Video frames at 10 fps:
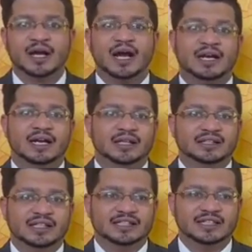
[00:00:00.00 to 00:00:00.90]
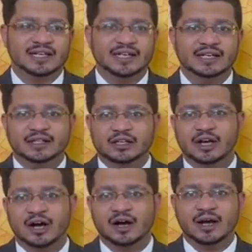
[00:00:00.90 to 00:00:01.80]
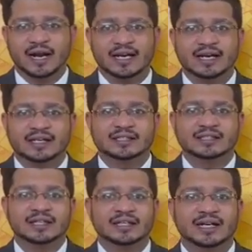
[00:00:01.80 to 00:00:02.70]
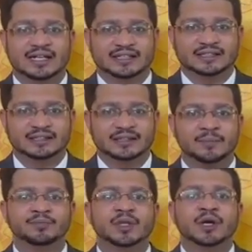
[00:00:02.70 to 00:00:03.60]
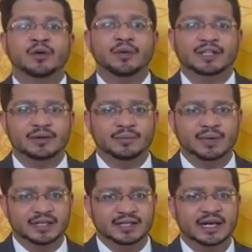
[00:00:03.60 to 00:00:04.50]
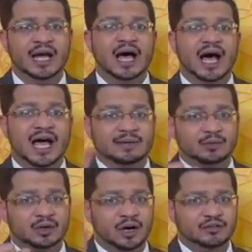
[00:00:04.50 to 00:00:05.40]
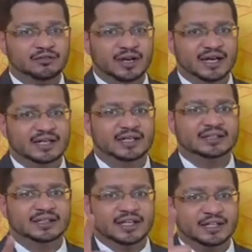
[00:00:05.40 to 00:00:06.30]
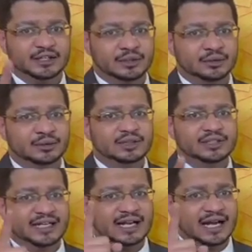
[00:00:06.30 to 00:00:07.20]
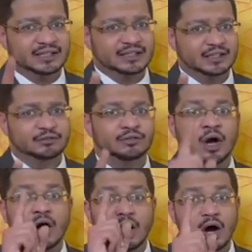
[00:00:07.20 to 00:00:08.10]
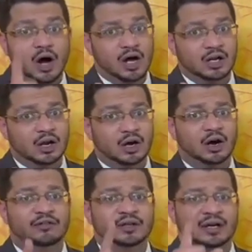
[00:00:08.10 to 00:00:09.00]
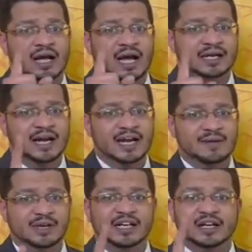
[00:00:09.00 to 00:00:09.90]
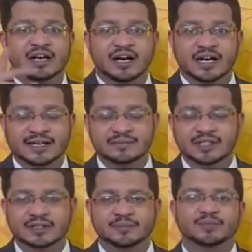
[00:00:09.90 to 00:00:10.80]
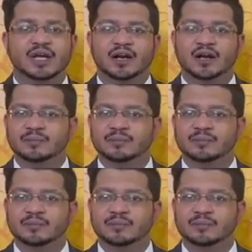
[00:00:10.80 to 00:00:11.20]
and the state law entrance tests. With me, I am confident that you shall achieve all of your academic dreams and